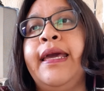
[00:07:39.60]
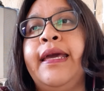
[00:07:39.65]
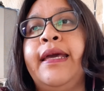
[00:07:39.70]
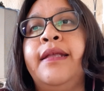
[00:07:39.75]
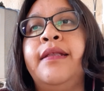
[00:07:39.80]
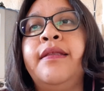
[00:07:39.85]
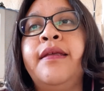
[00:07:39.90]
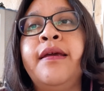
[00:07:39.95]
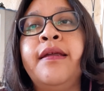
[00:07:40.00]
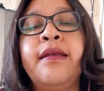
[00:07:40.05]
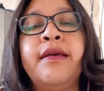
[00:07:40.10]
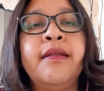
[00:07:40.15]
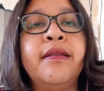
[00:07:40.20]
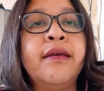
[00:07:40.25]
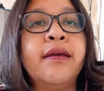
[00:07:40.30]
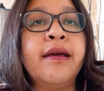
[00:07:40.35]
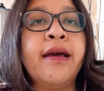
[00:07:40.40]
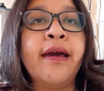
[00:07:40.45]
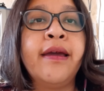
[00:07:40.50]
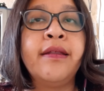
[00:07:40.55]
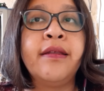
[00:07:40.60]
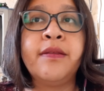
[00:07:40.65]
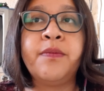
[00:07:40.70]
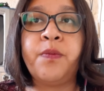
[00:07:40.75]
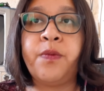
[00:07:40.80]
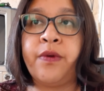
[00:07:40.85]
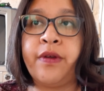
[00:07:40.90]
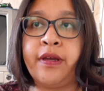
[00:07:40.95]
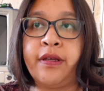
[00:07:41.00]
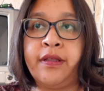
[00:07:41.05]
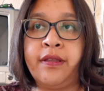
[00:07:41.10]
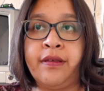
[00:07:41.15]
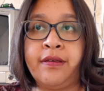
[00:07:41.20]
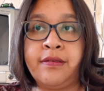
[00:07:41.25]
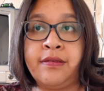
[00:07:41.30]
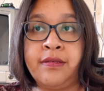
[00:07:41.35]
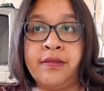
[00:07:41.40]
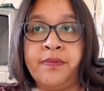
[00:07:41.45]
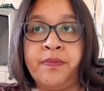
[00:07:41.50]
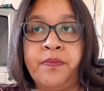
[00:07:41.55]
Then in the guided
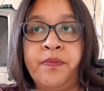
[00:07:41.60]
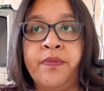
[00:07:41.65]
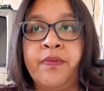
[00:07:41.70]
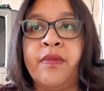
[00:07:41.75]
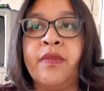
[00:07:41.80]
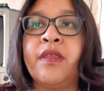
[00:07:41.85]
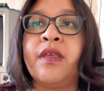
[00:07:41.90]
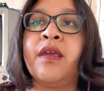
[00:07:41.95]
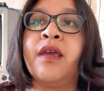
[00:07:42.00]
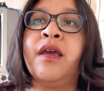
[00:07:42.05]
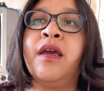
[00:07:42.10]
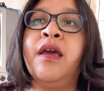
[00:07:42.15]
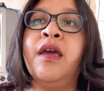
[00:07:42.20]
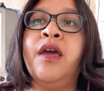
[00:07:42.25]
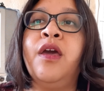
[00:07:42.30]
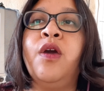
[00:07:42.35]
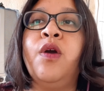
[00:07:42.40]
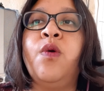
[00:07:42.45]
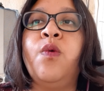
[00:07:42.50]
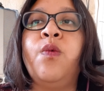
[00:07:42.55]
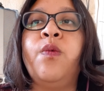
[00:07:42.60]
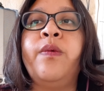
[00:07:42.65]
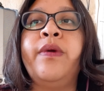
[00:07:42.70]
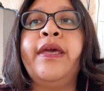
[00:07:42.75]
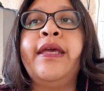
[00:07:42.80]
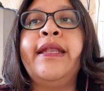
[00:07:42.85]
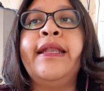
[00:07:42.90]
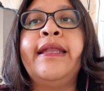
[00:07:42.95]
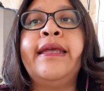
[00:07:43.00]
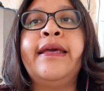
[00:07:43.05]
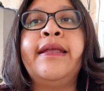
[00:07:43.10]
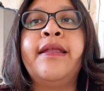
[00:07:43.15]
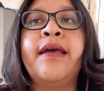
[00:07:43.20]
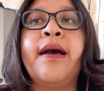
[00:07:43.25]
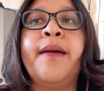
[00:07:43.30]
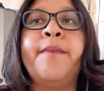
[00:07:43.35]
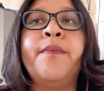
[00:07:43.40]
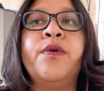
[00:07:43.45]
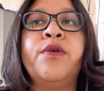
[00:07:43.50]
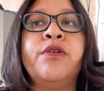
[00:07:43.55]
practice, we need
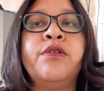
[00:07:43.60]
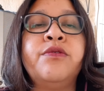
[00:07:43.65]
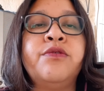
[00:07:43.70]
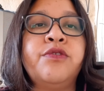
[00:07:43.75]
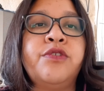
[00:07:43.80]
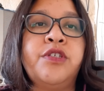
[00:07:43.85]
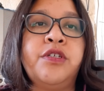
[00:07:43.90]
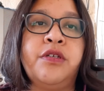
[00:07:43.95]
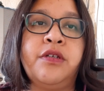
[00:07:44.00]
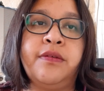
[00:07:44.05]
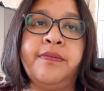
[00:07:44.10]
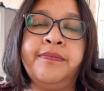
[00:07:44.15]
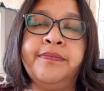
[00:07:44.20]
a volunteer